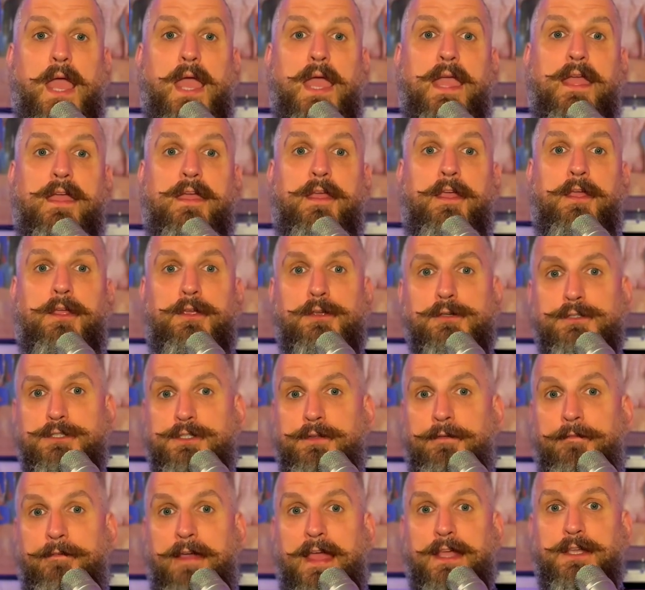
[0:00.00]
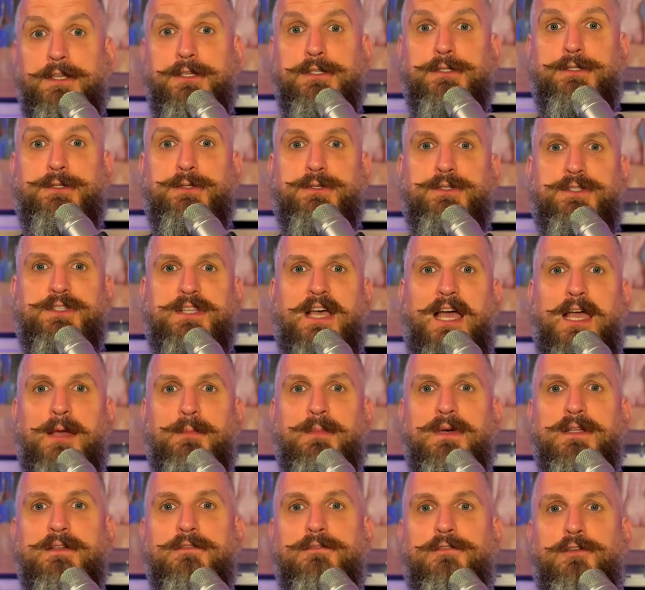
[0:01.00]
A huge thank you to
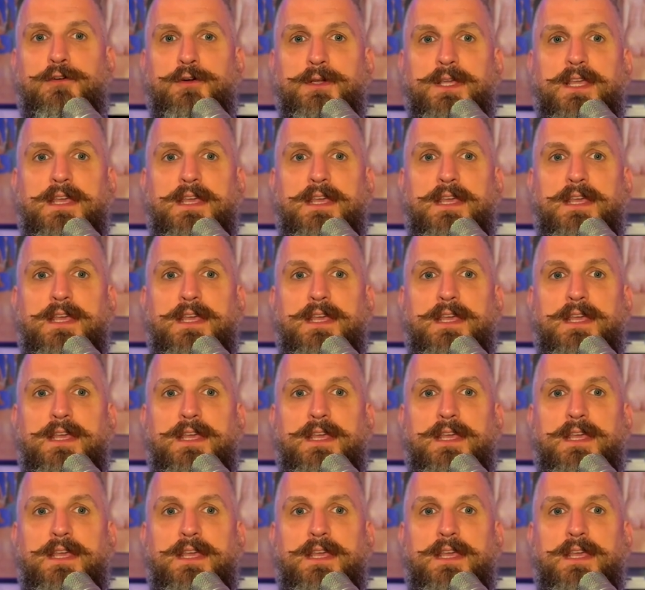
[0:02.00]
Simon for